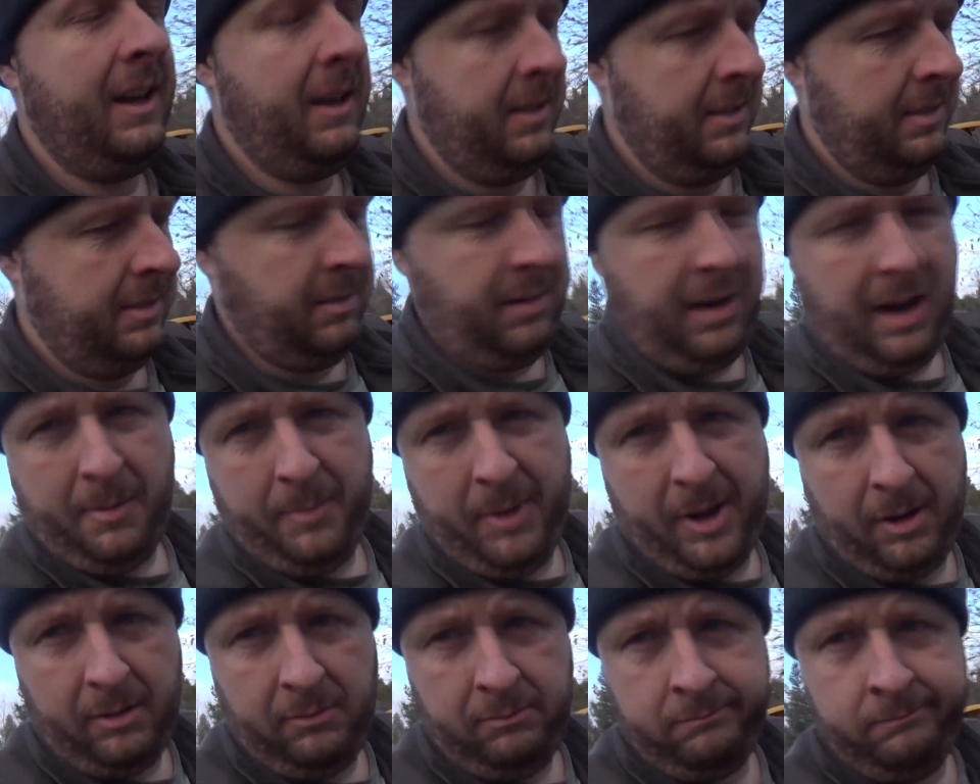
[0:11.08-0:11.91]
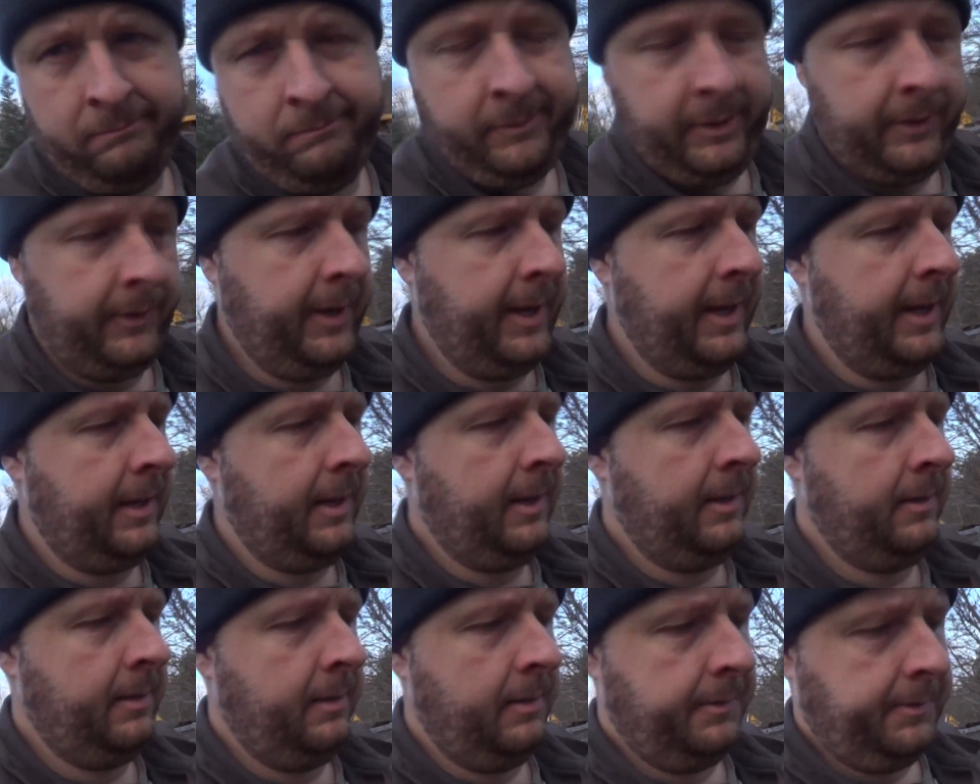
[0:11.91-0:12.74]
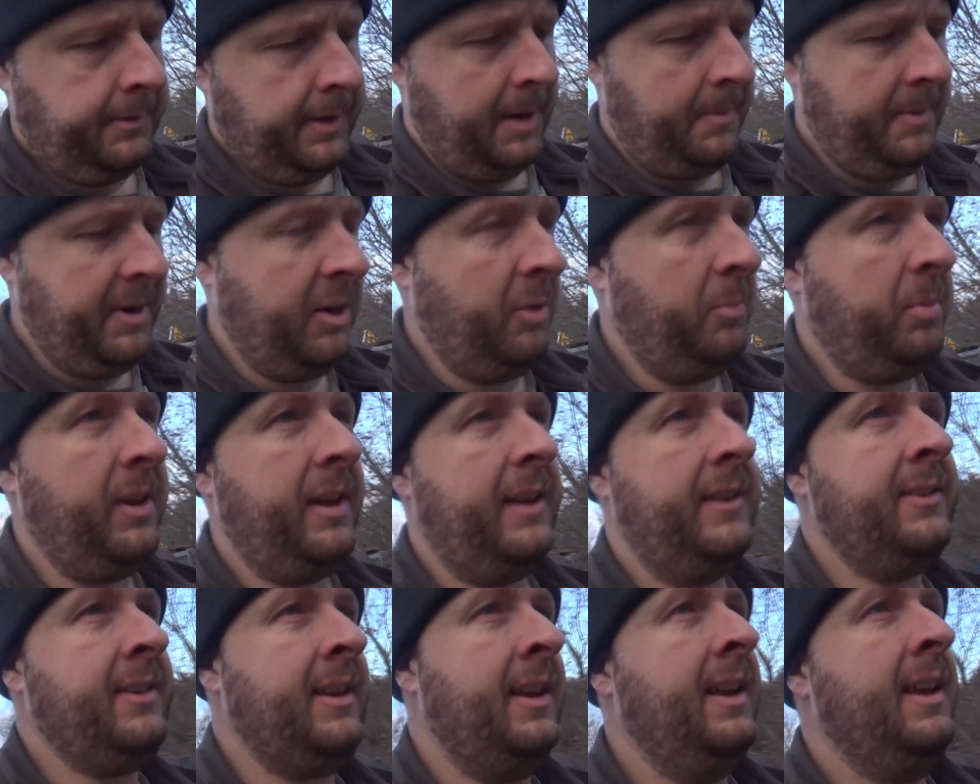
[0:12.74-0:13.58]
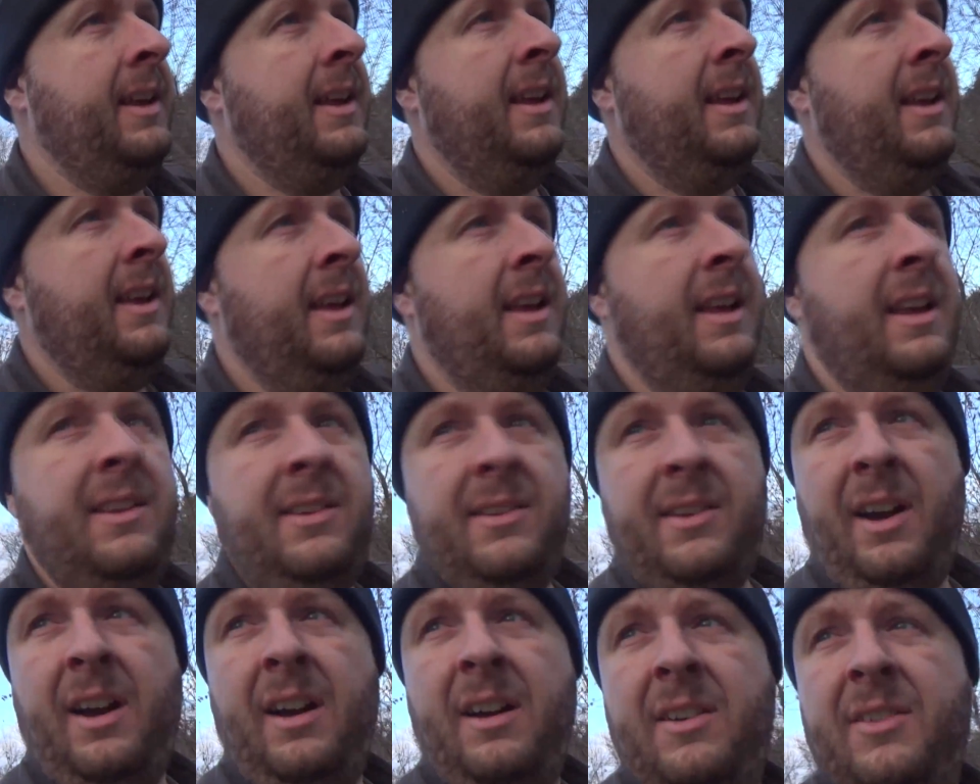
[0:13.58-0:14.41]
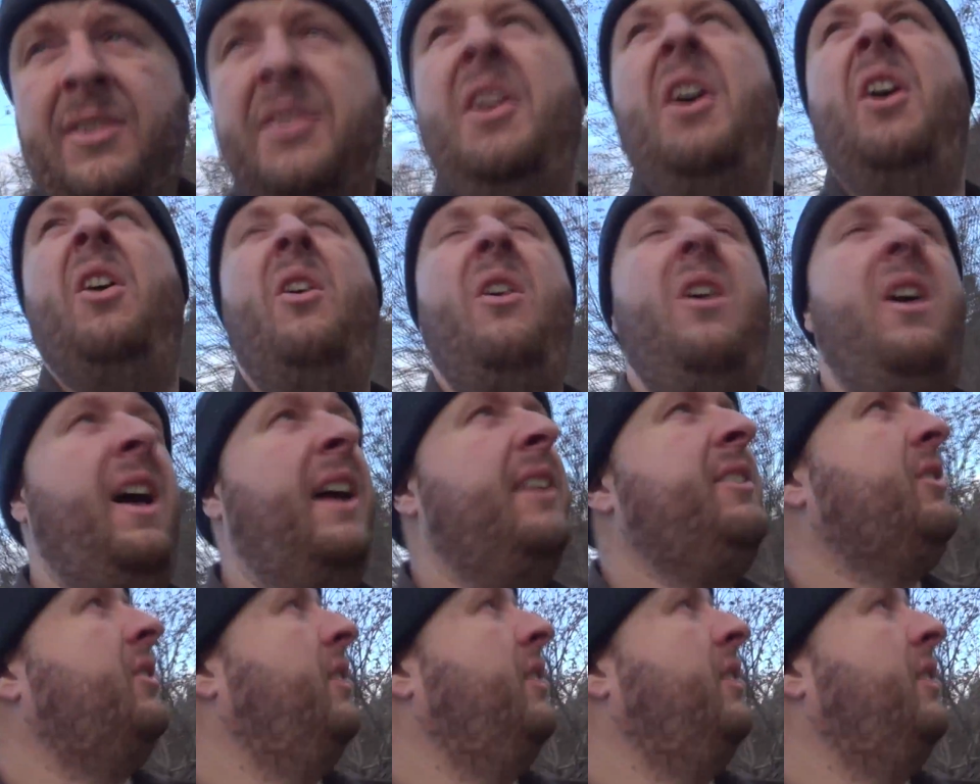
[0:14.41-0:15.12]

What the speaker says: scrap metal to take to the scrap metal place. Starting to snow. That's